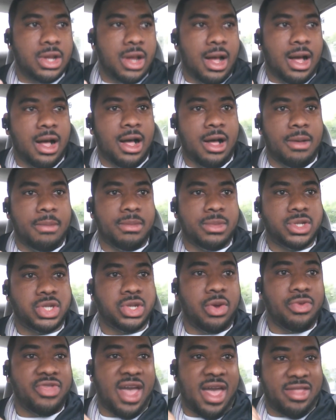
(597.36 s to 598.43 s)
um,
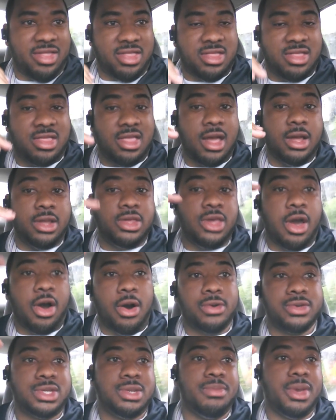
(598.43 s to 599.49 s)
so that the, your
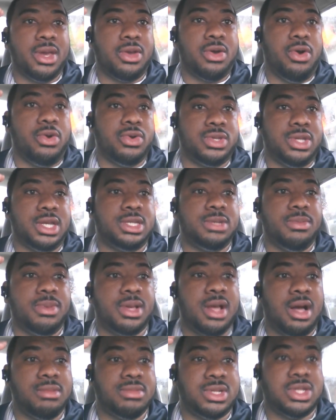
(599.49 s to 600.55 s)
ultimate goal doesn't
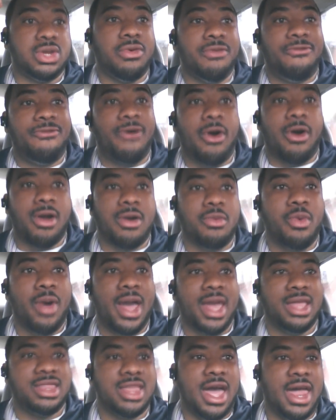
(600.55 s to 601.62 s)
become so far
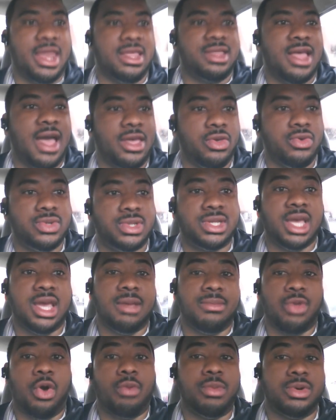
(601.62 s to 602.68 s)
away that it, that you
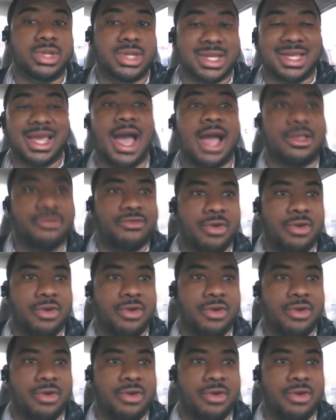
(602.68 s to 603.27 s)
seem almost detached